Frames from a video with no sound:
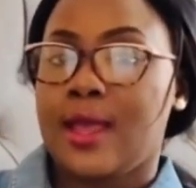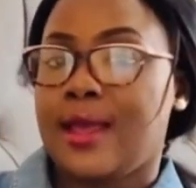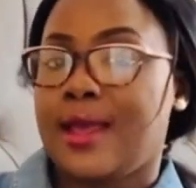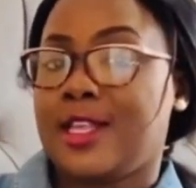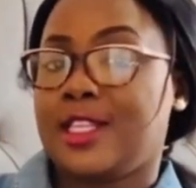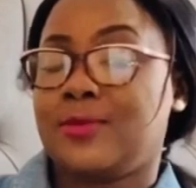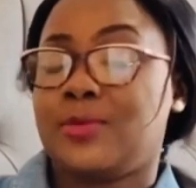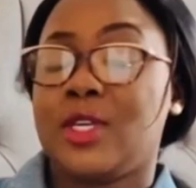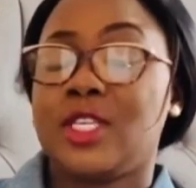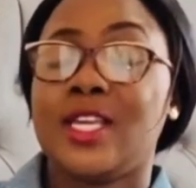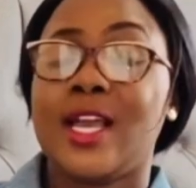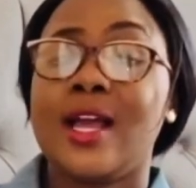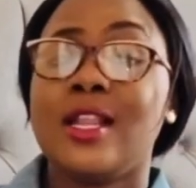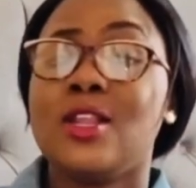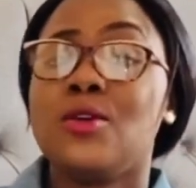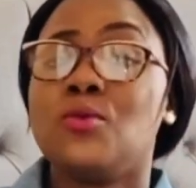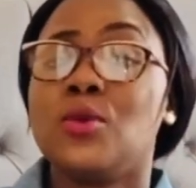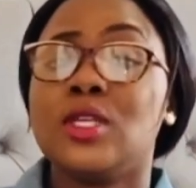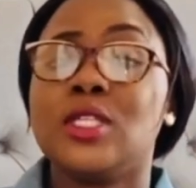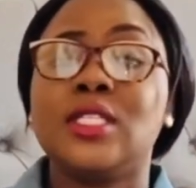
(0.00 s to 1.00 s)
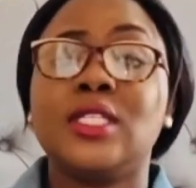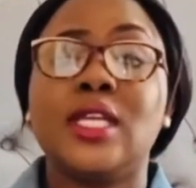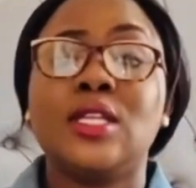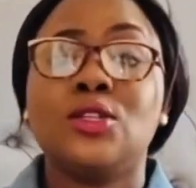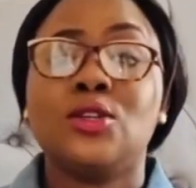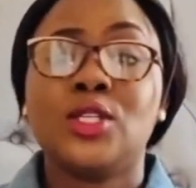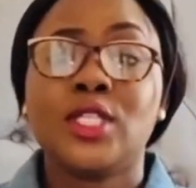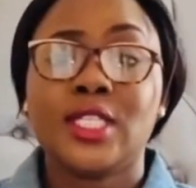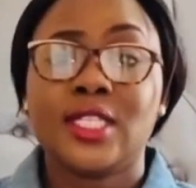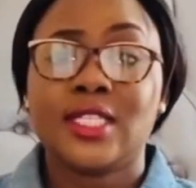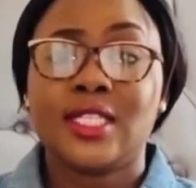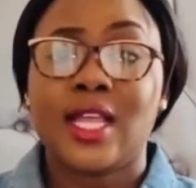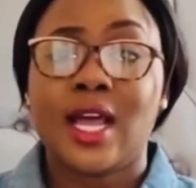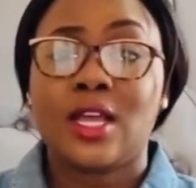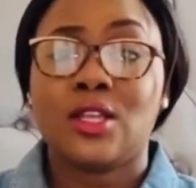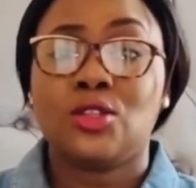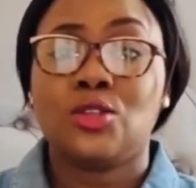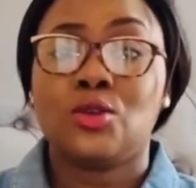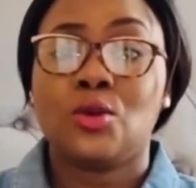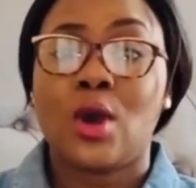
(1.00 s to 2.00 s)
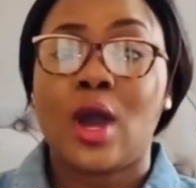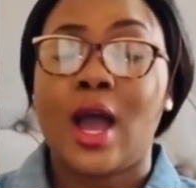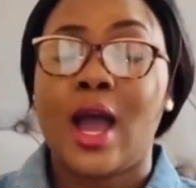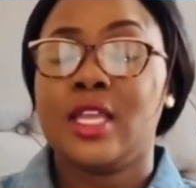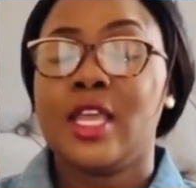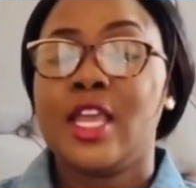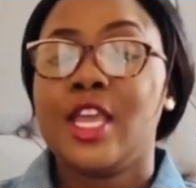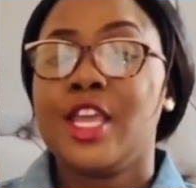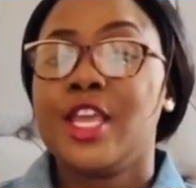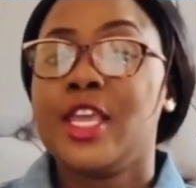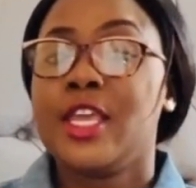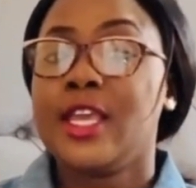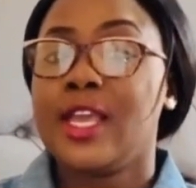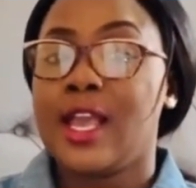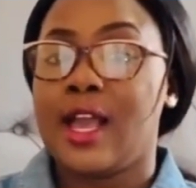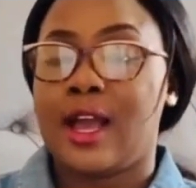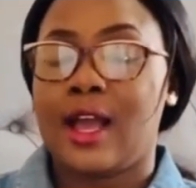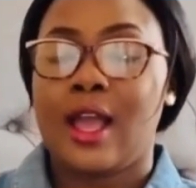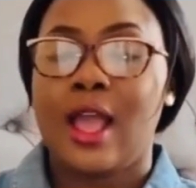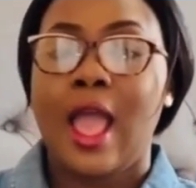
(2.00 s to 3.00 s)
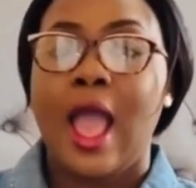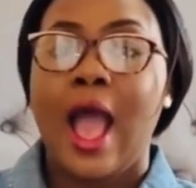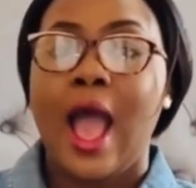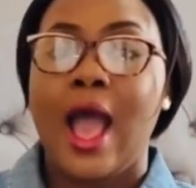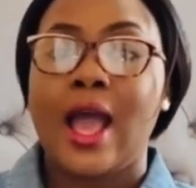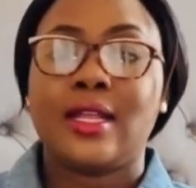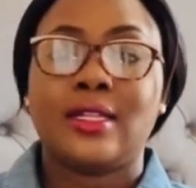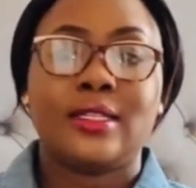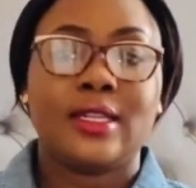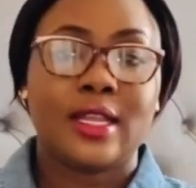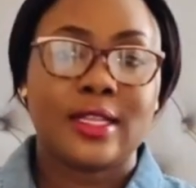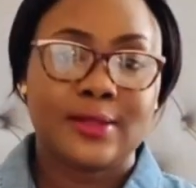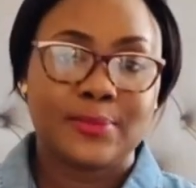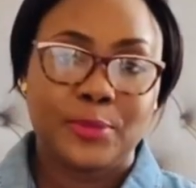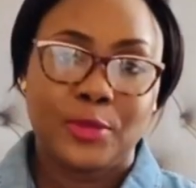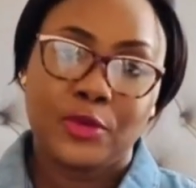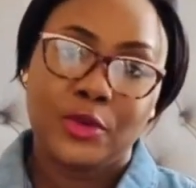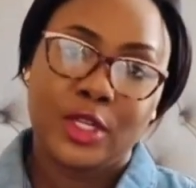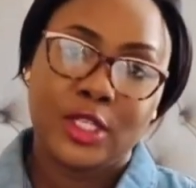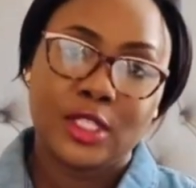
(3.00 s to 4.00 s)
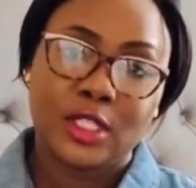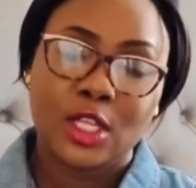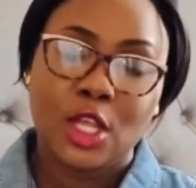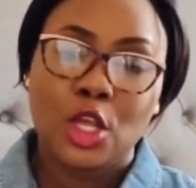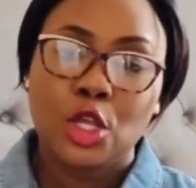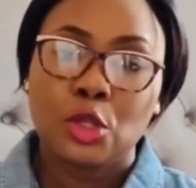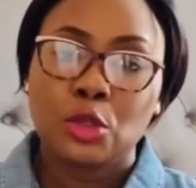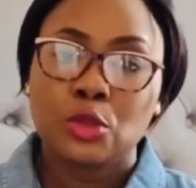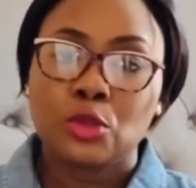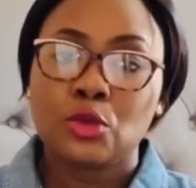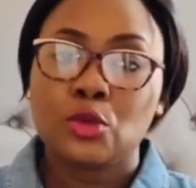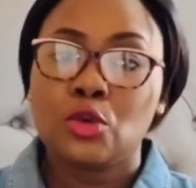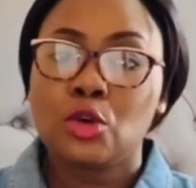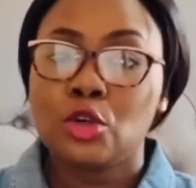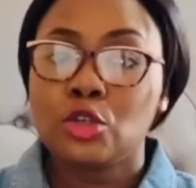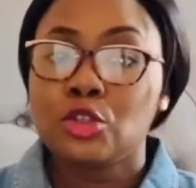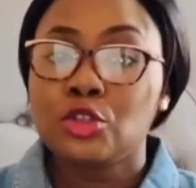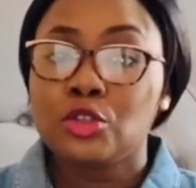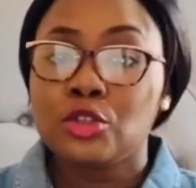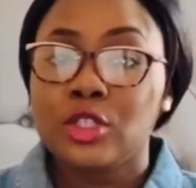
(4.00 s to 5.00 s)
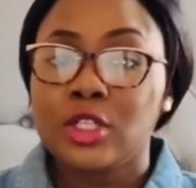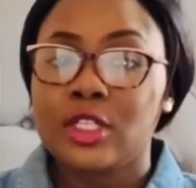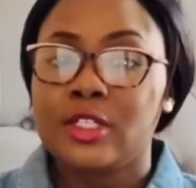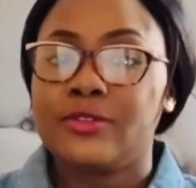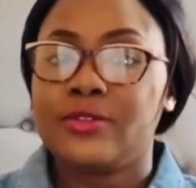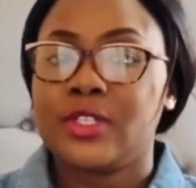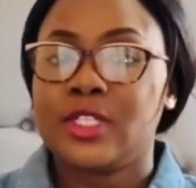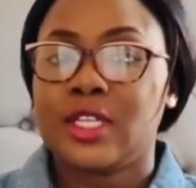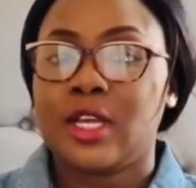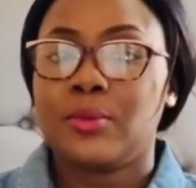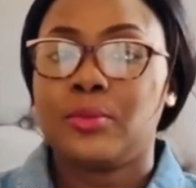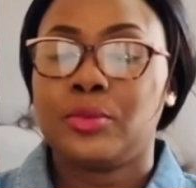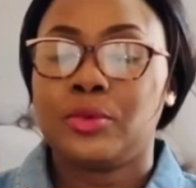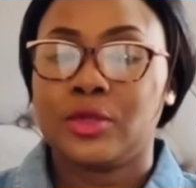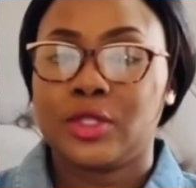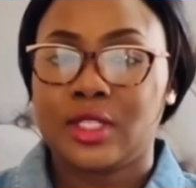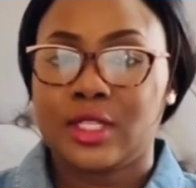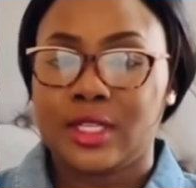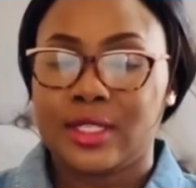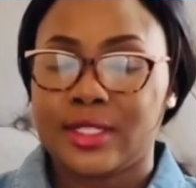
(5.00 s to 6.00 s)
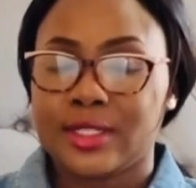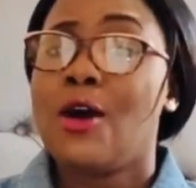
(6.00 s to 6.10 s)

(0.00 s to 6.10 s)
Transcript: especially once they notice that you are eager and desperate to go through this visa process.